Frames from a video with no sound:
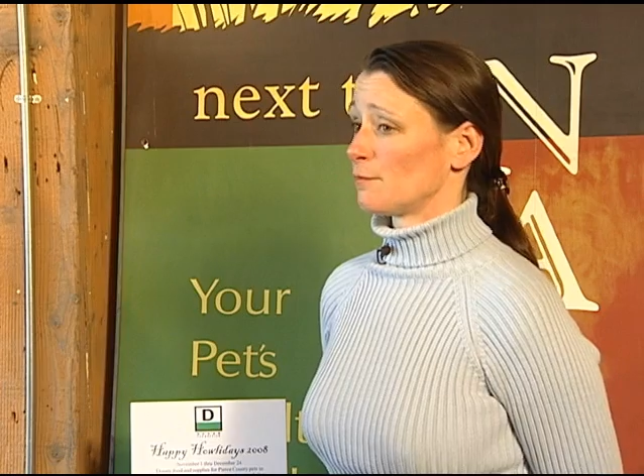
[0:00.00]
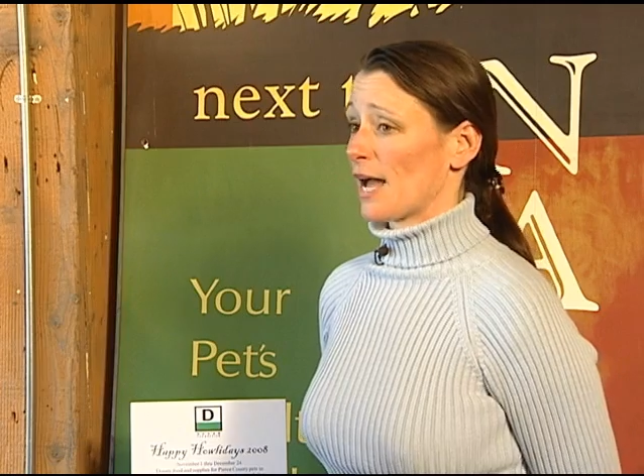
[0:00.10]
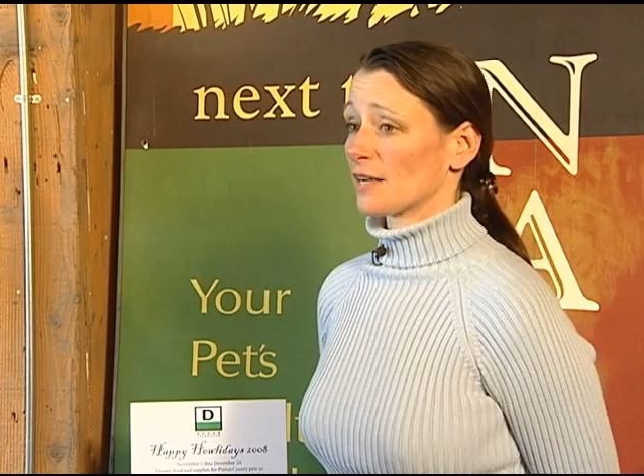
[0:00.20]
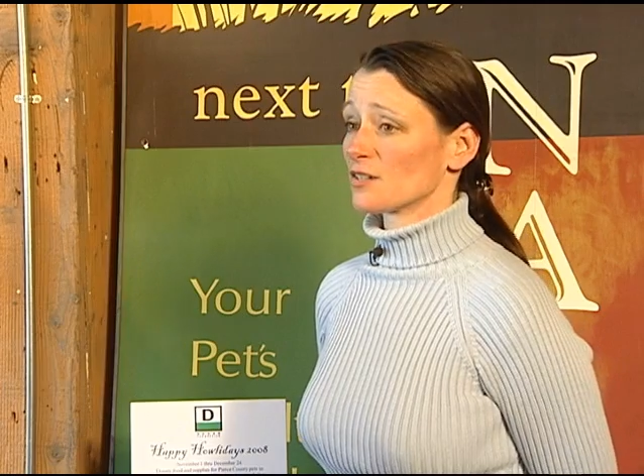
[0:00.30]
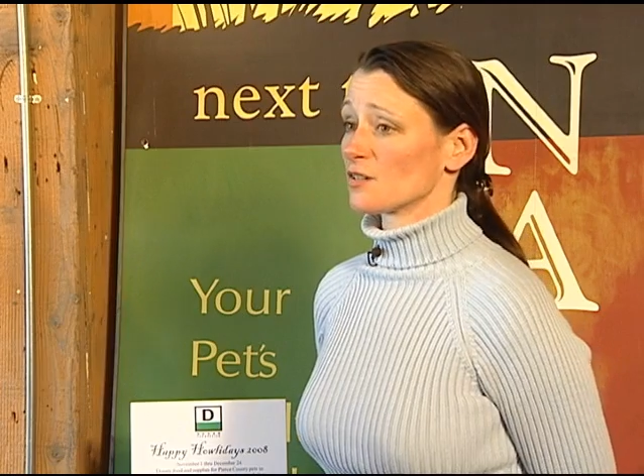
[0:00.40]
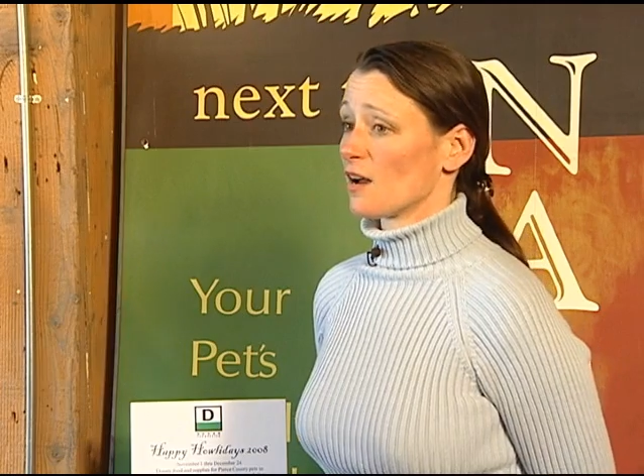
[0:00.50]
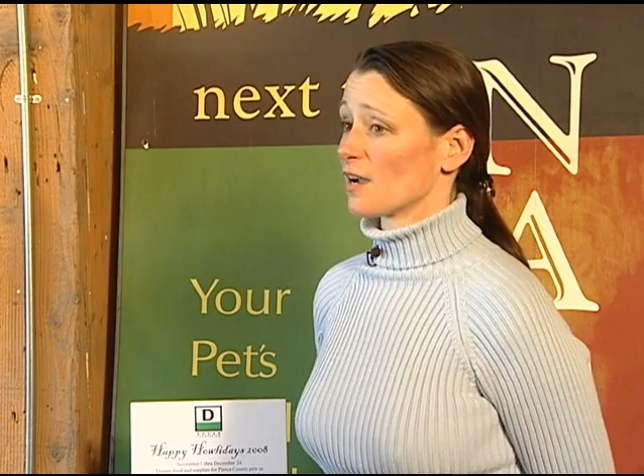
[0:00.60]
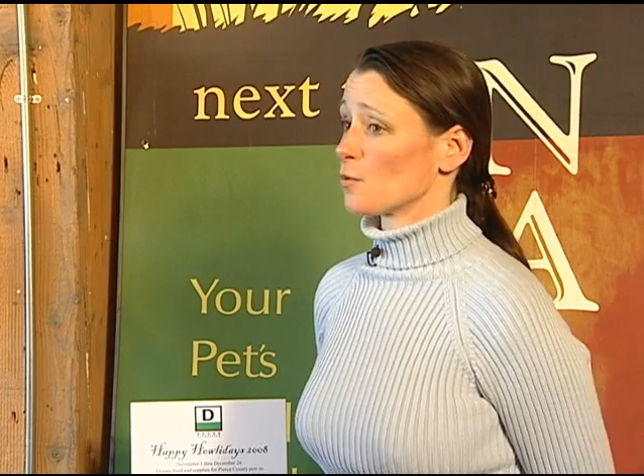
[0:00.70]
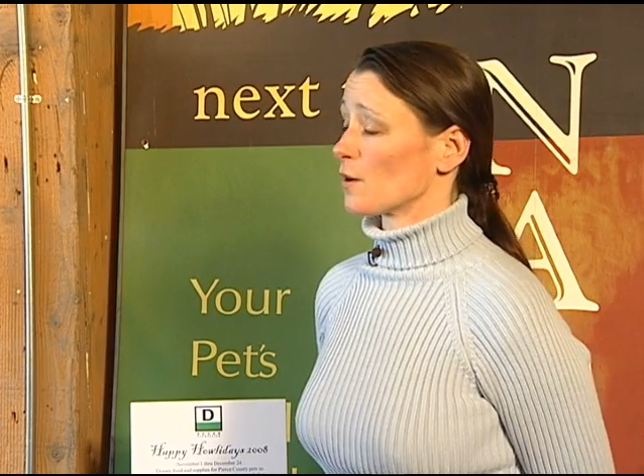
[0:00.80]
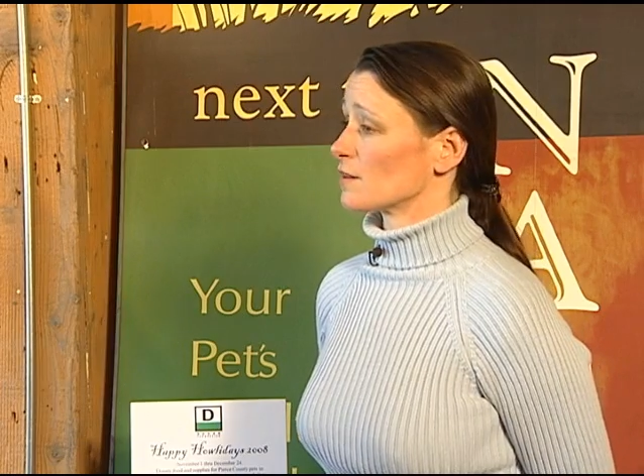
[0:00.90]

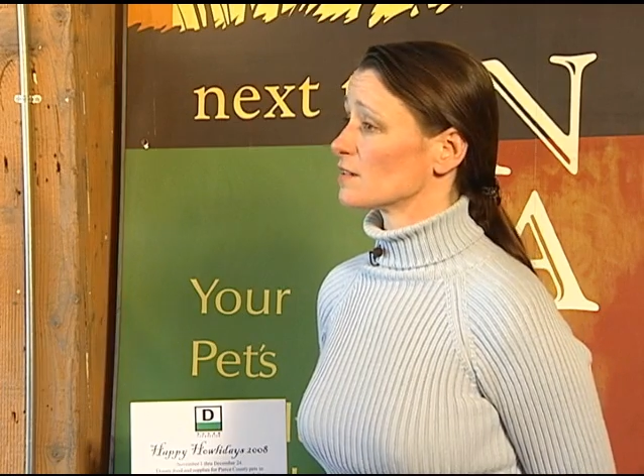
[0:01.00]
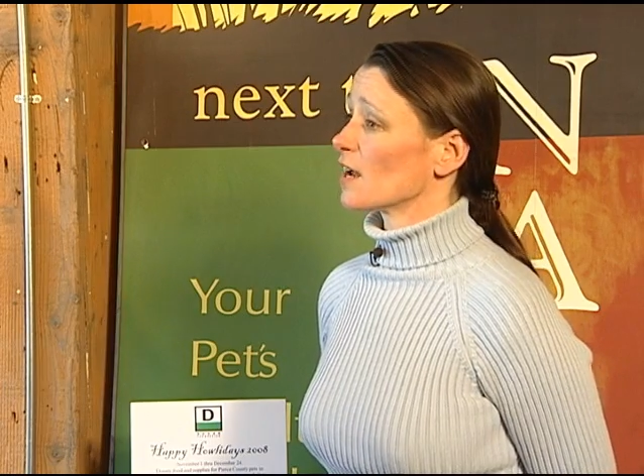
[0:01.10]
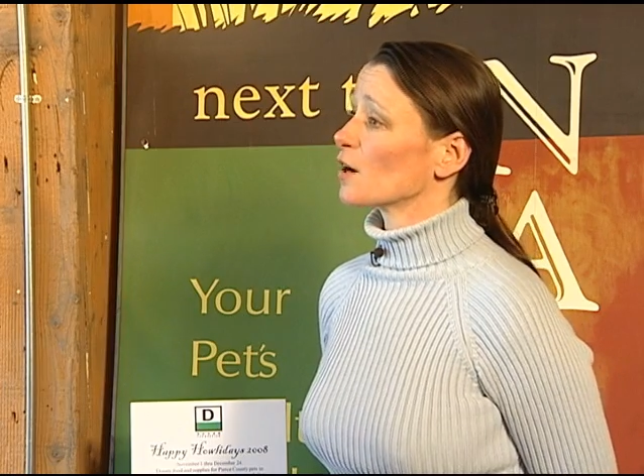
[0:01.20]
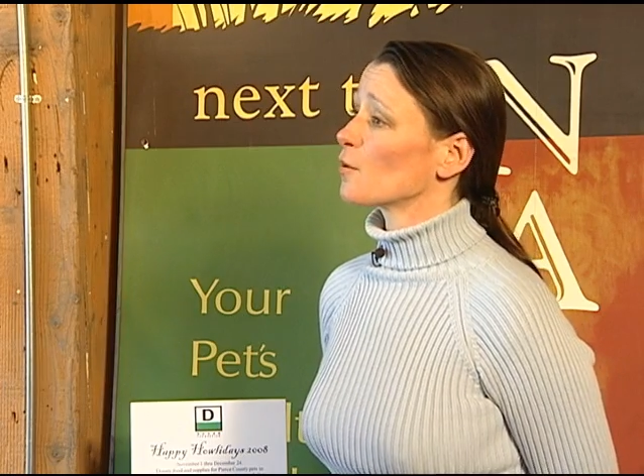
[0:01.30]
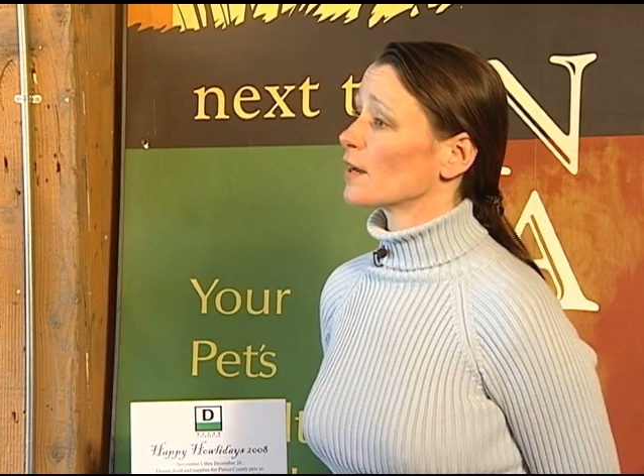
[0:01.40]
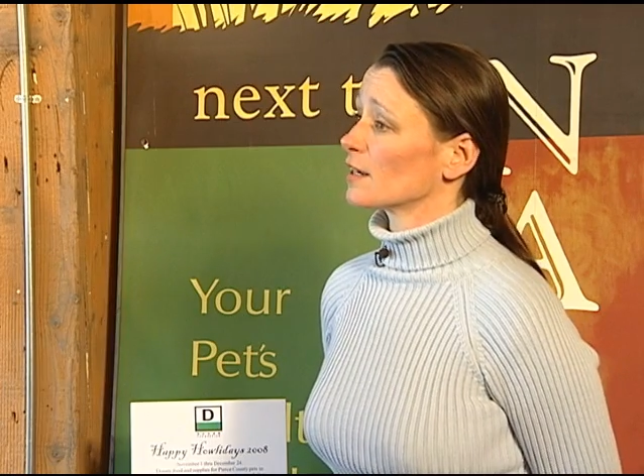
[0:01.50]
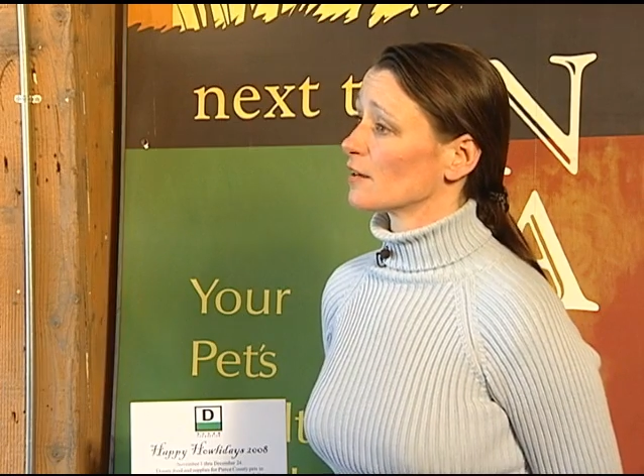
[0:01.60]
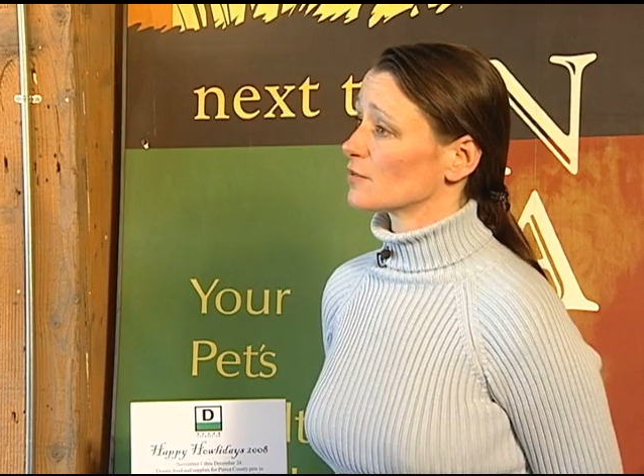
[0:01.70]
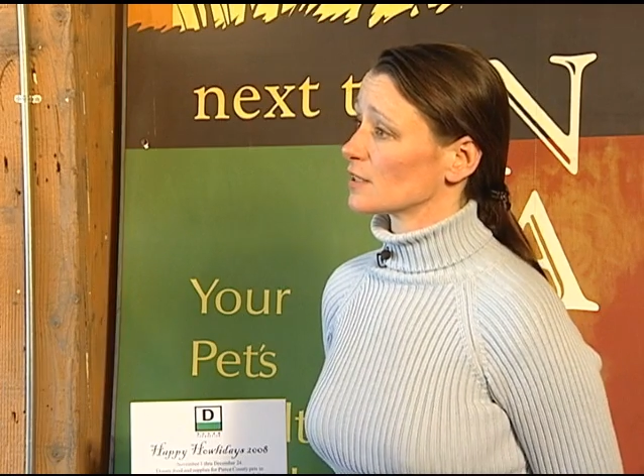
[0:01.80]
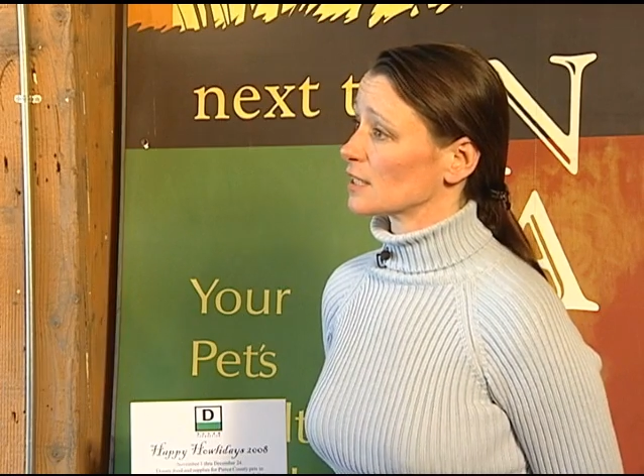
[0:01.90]
backstock where it's not quite
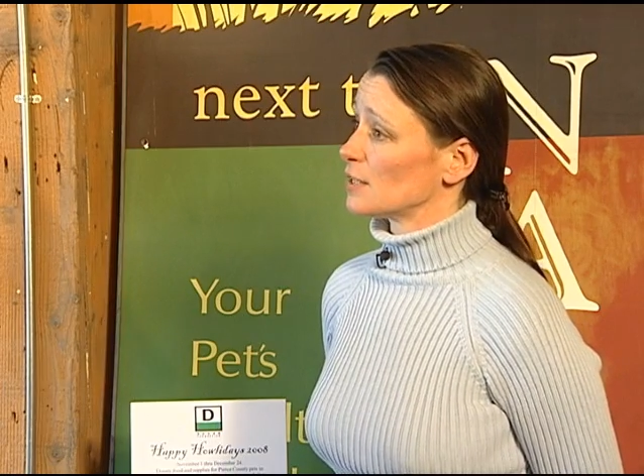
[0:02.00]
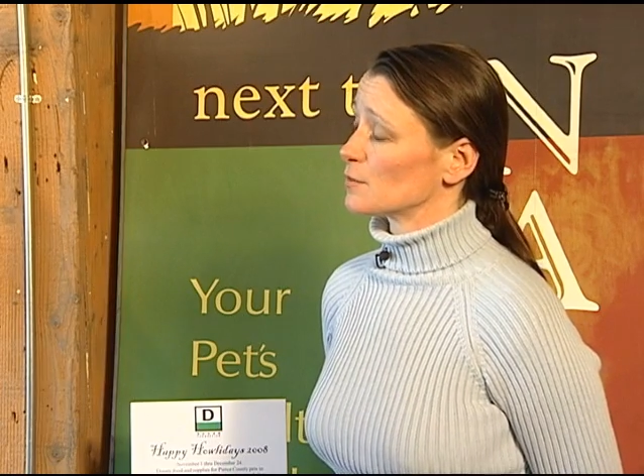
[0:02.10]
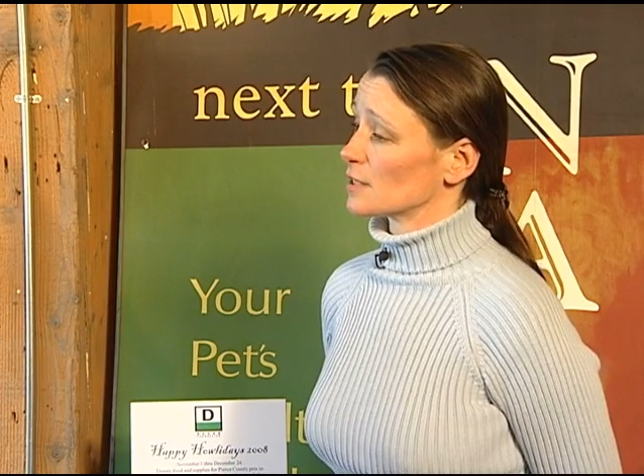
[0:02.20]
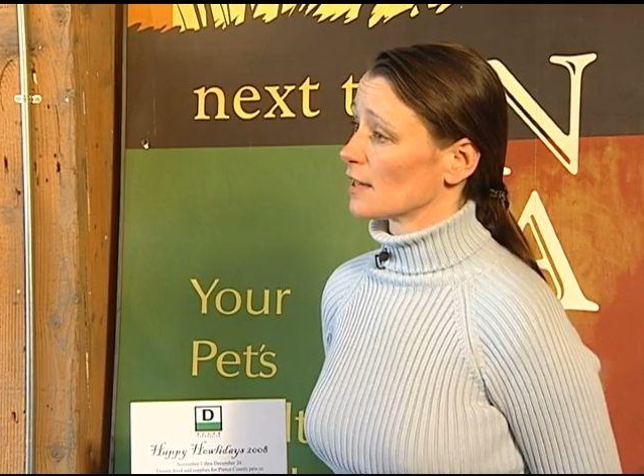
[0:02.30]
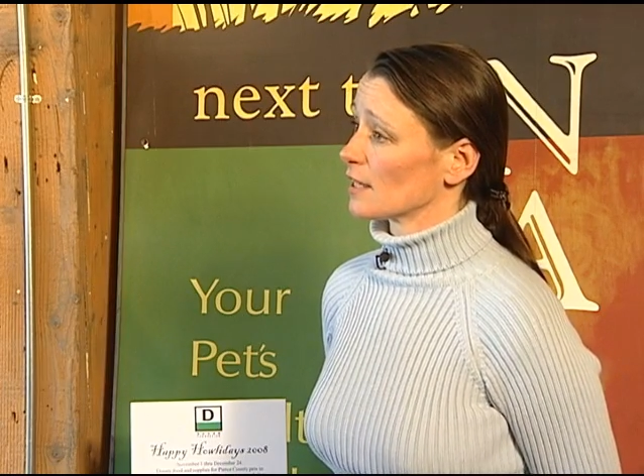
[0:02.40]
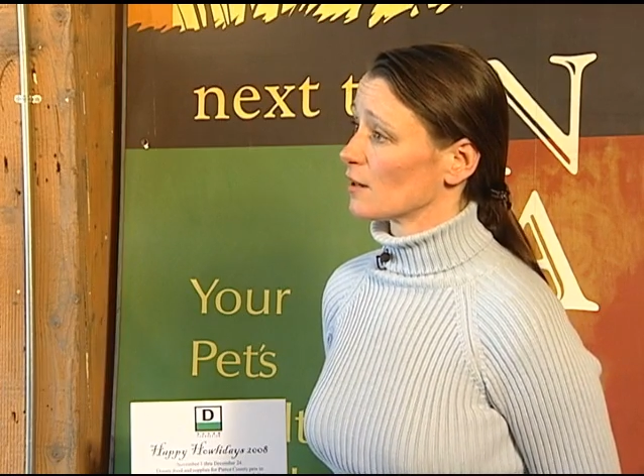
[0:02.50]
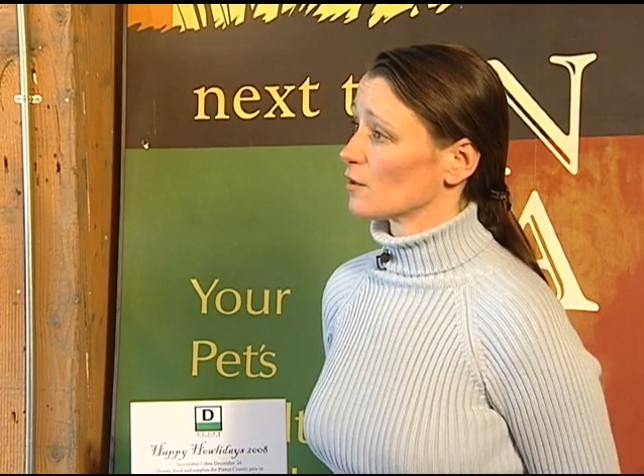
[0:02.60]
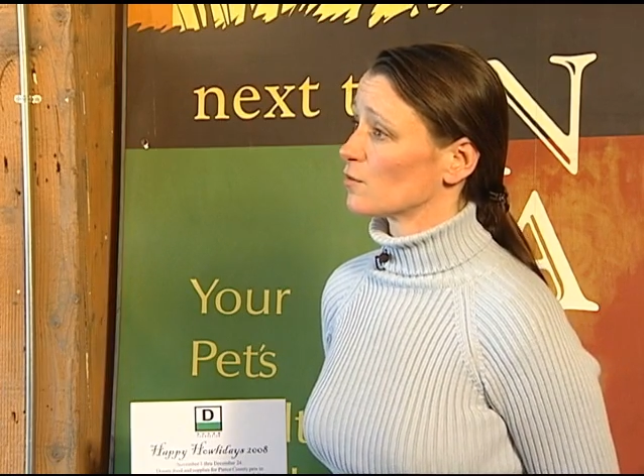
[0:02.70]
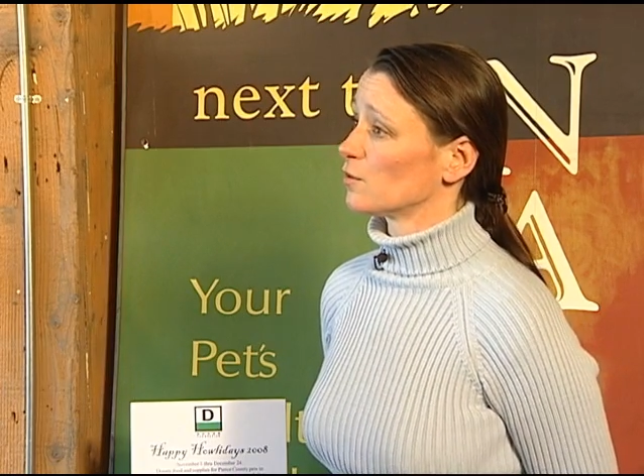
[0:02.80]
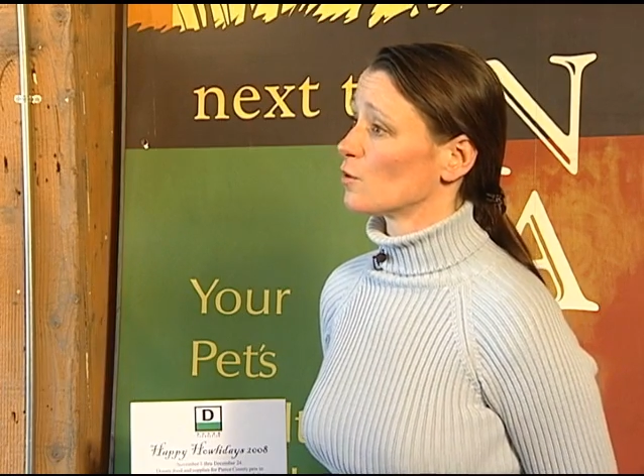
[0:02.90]
enough to keep selling it on
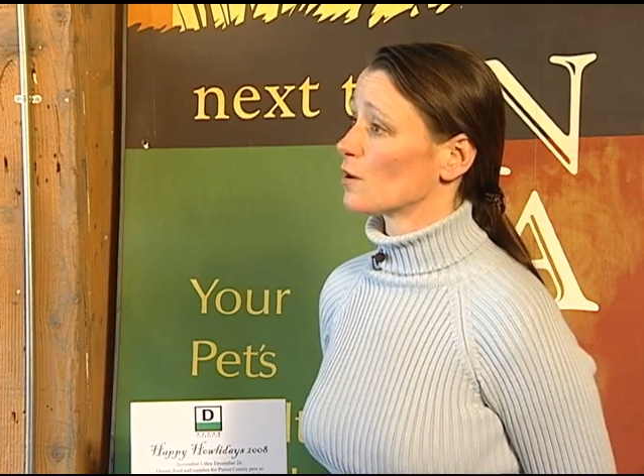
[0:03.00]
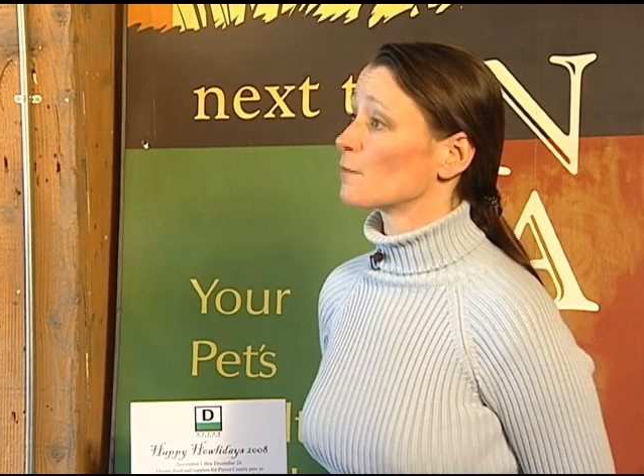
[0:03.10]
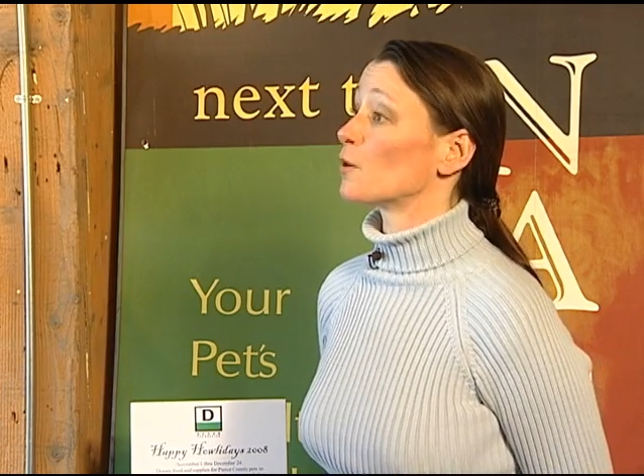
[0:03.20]
the floor,